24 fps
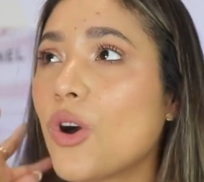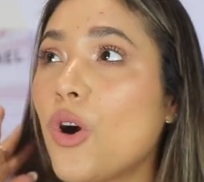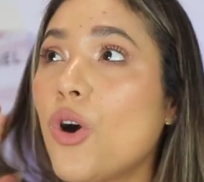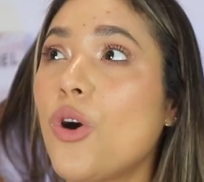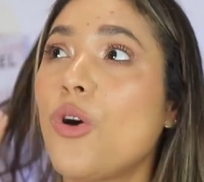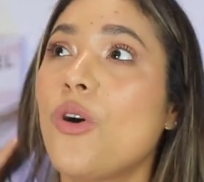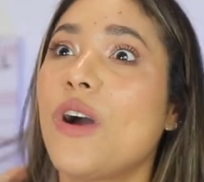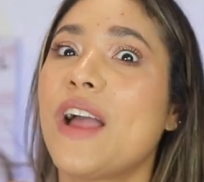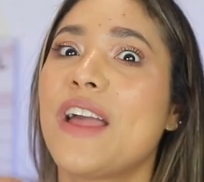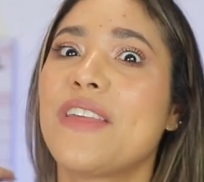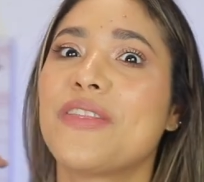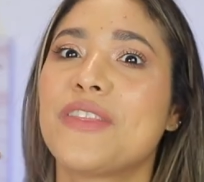
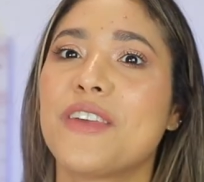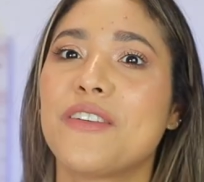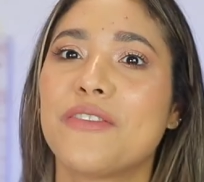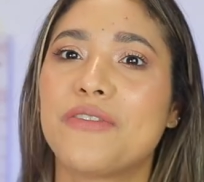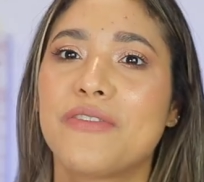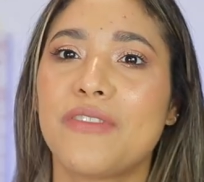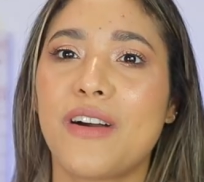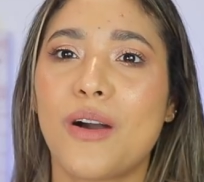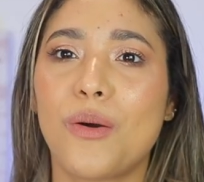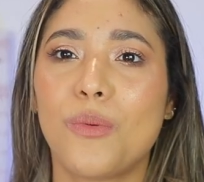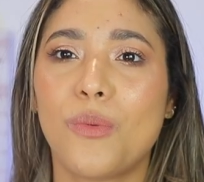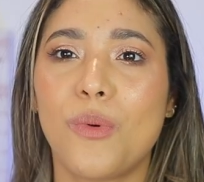Oh, and the
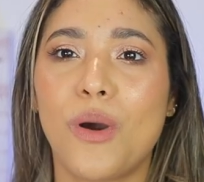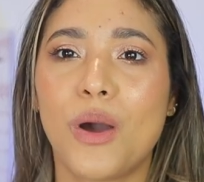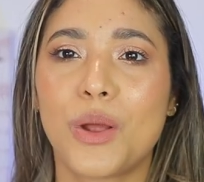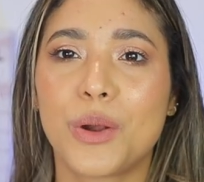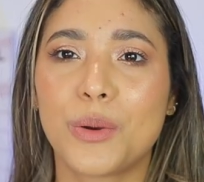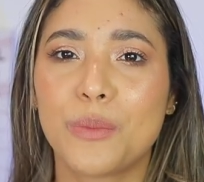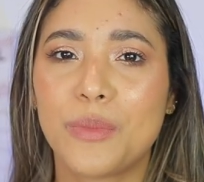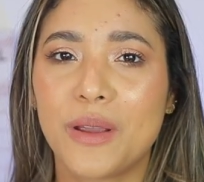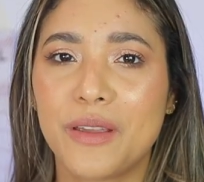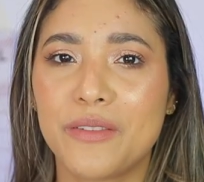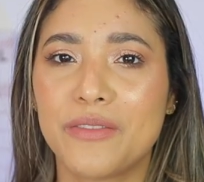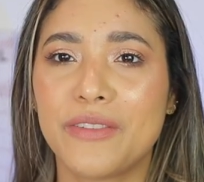fat
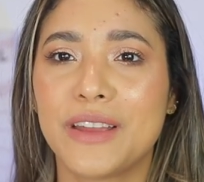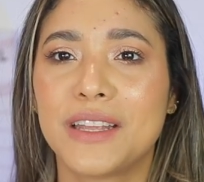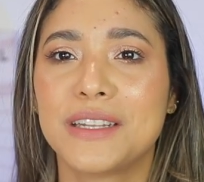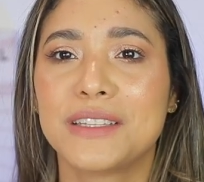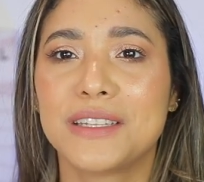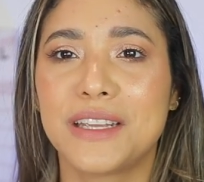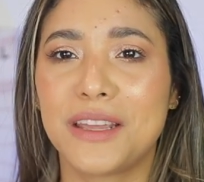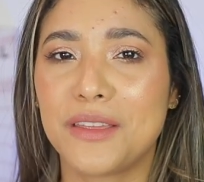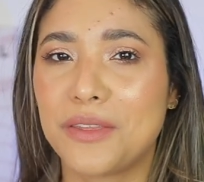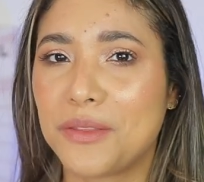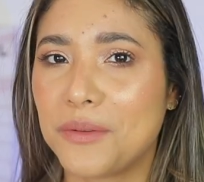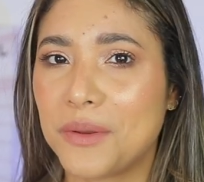water by
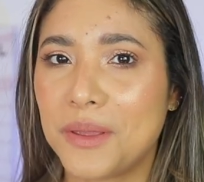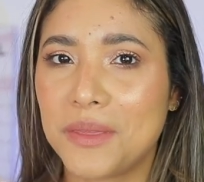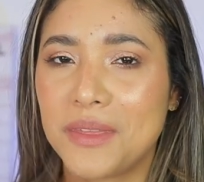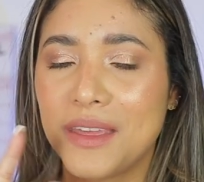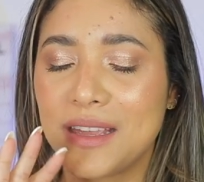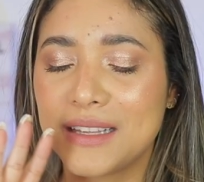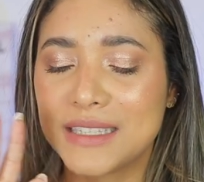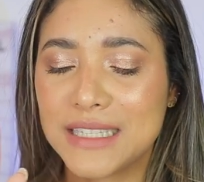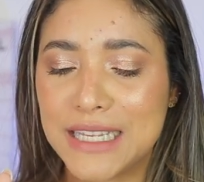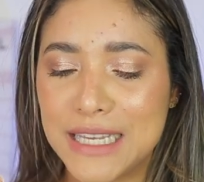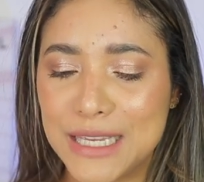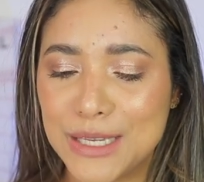Fenty, three
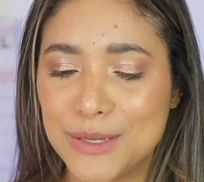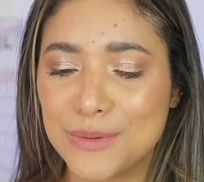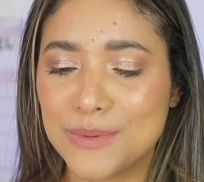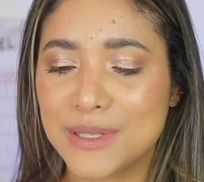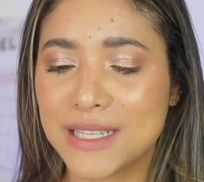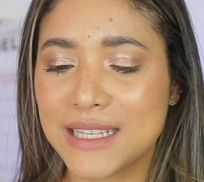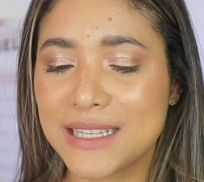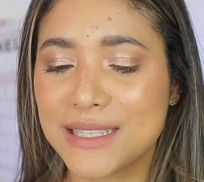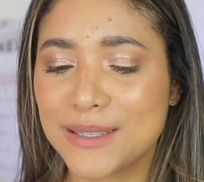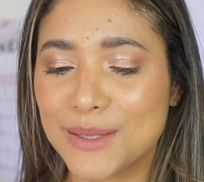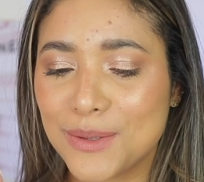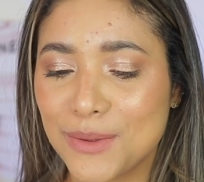things he
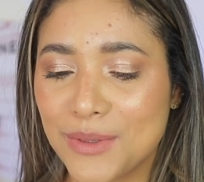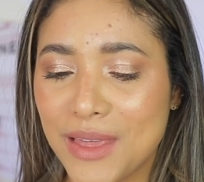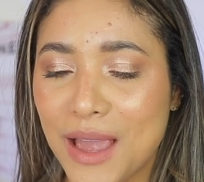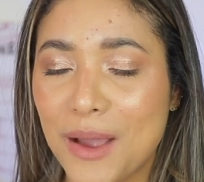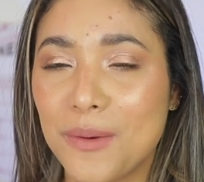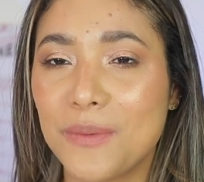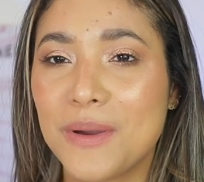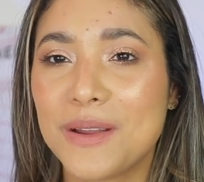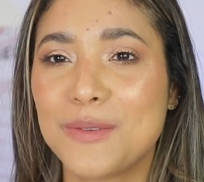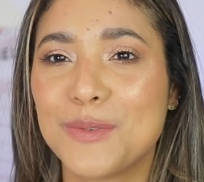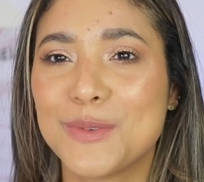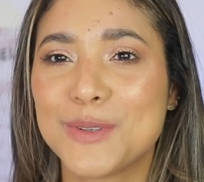uses. So
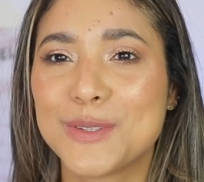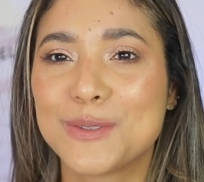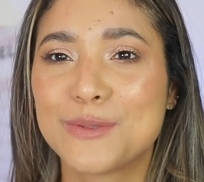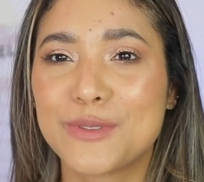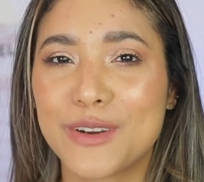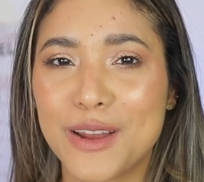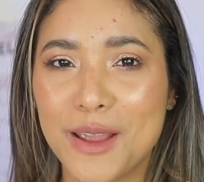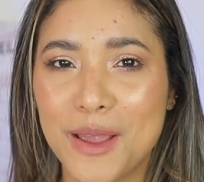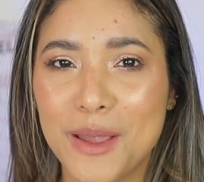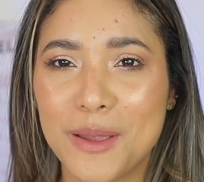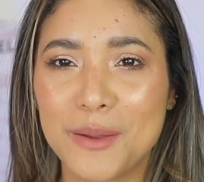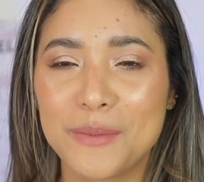that one was
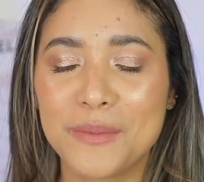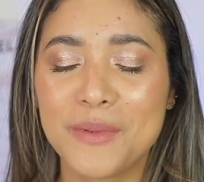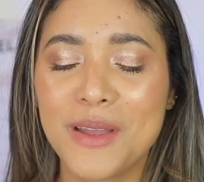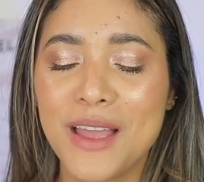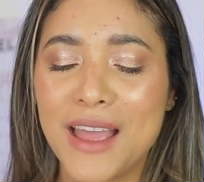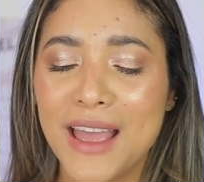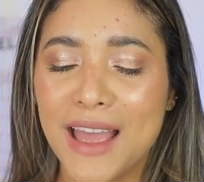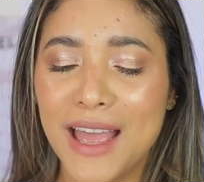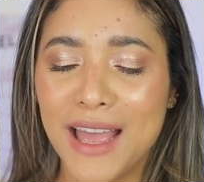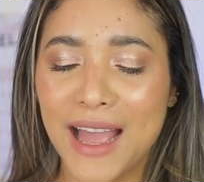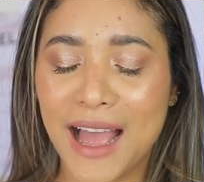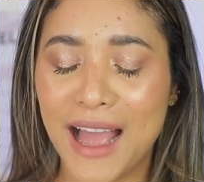for him
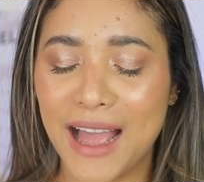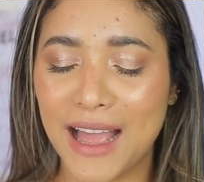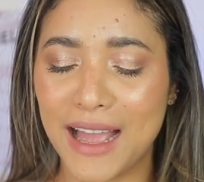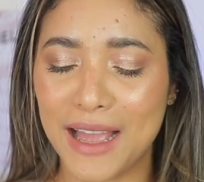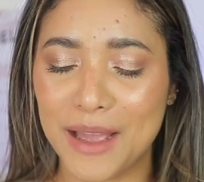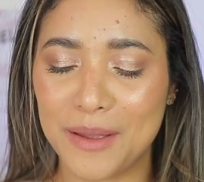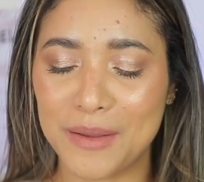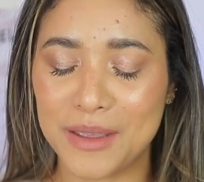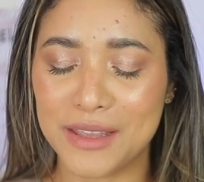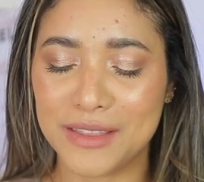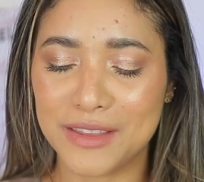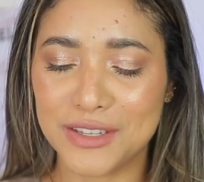
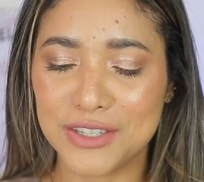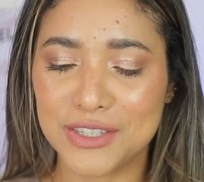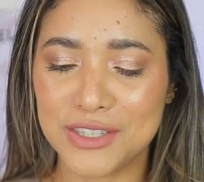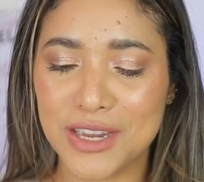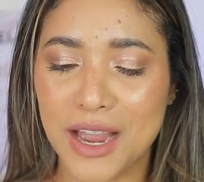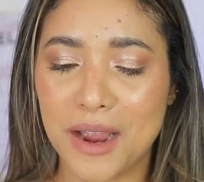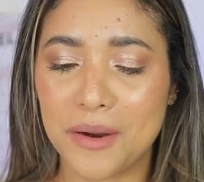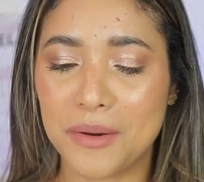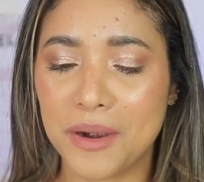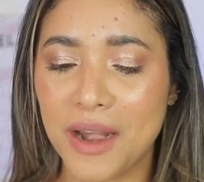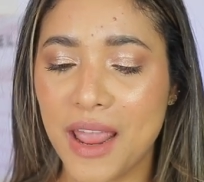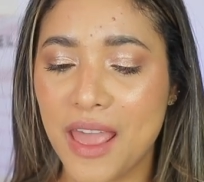uh, in the
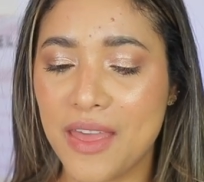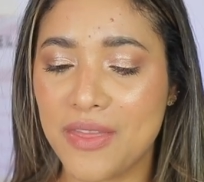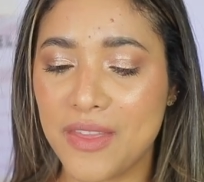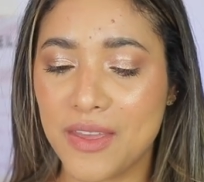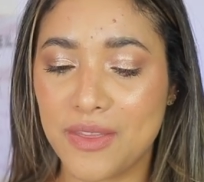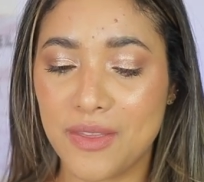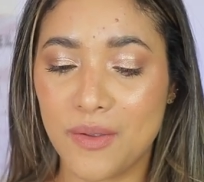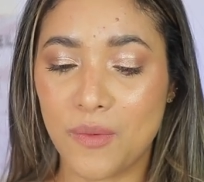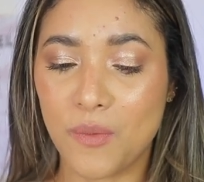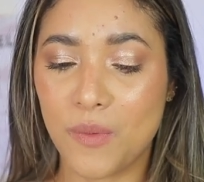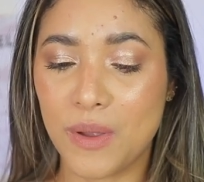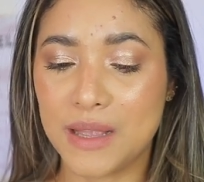shower. And
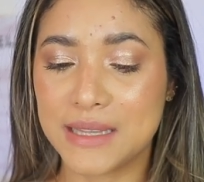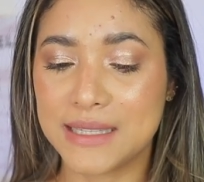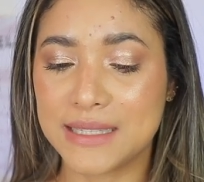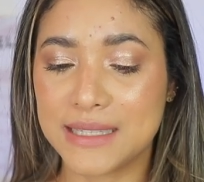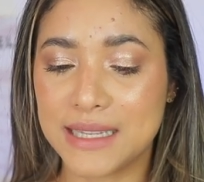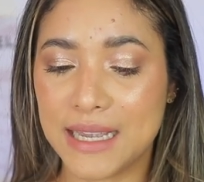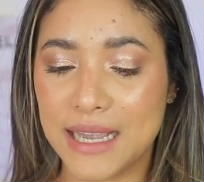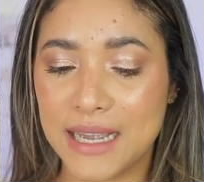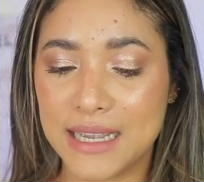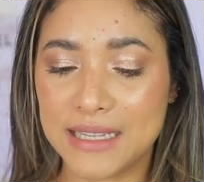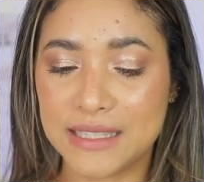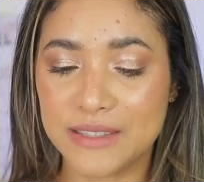then the one
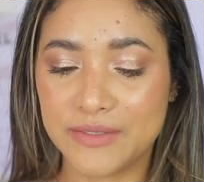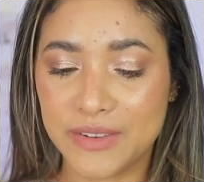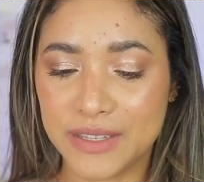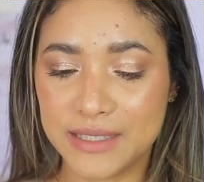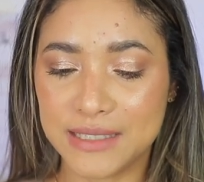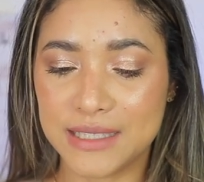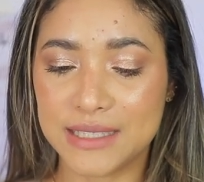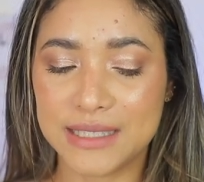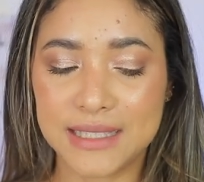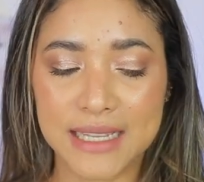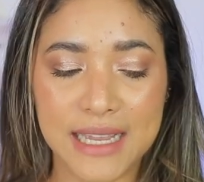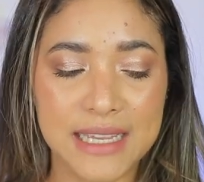size
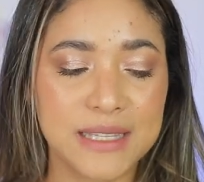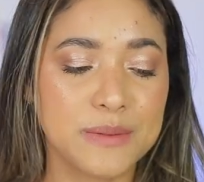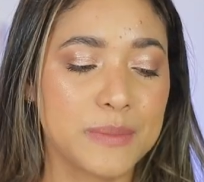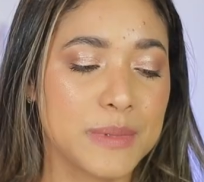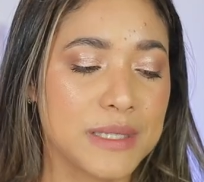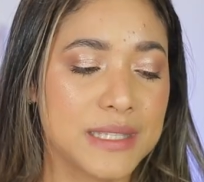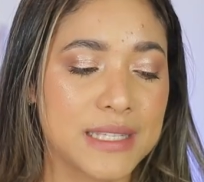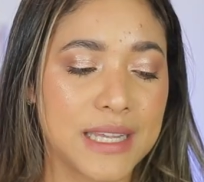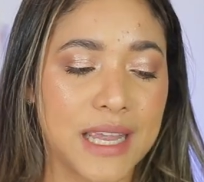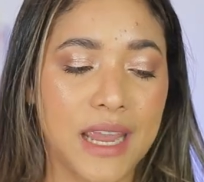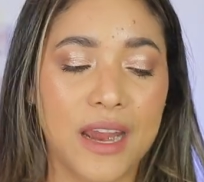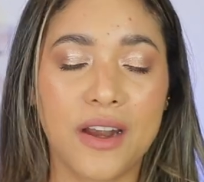fancy size
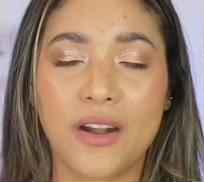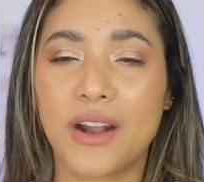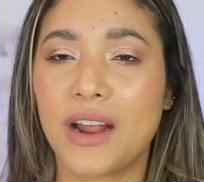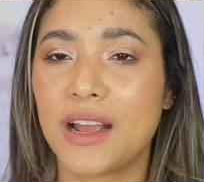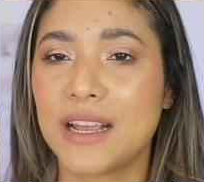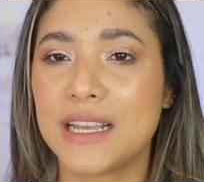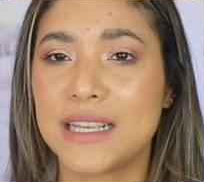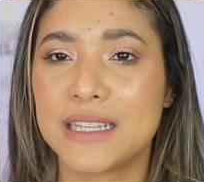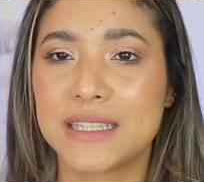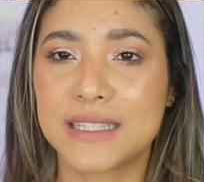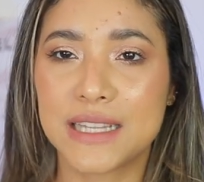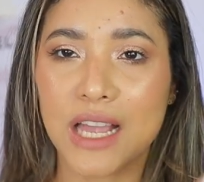
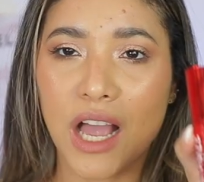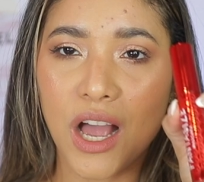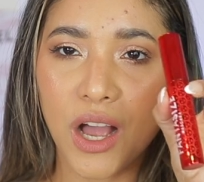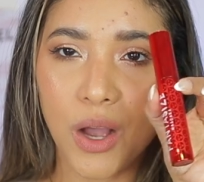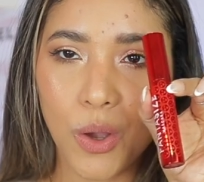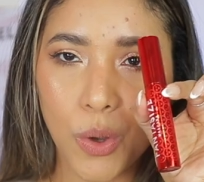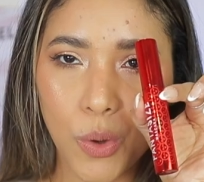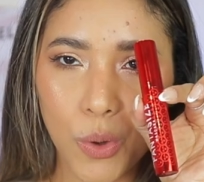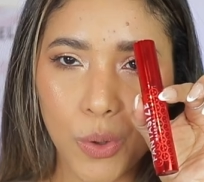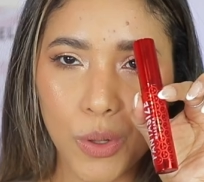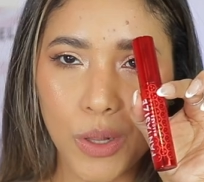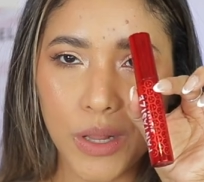mascara is
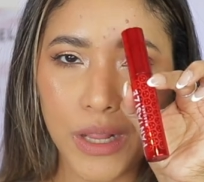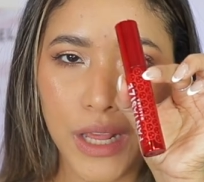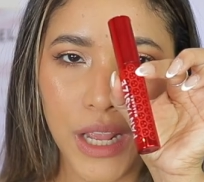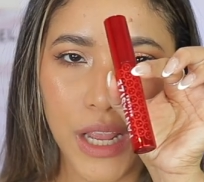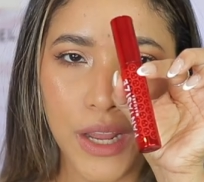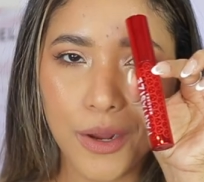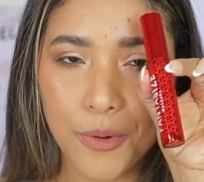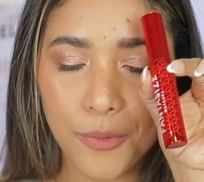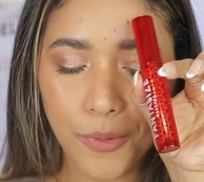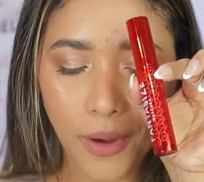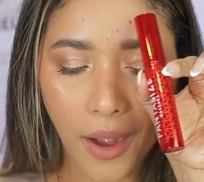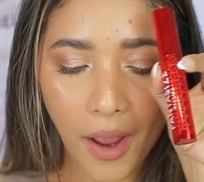
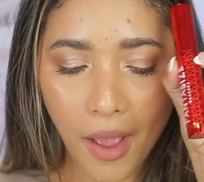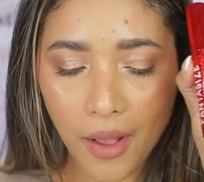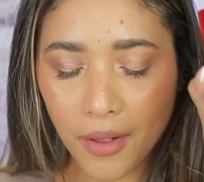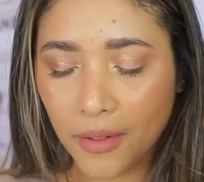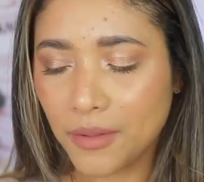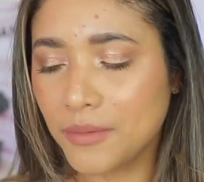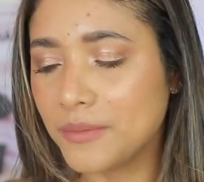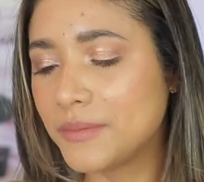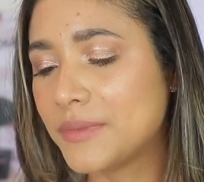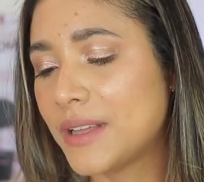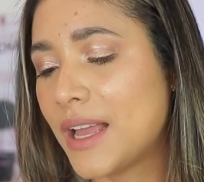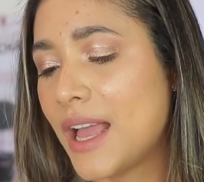holy
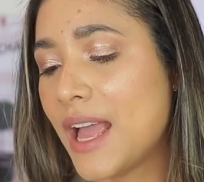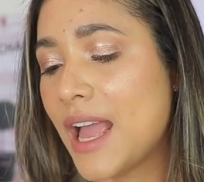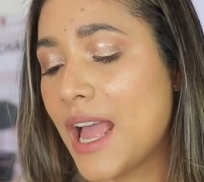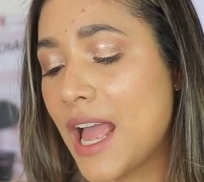grail.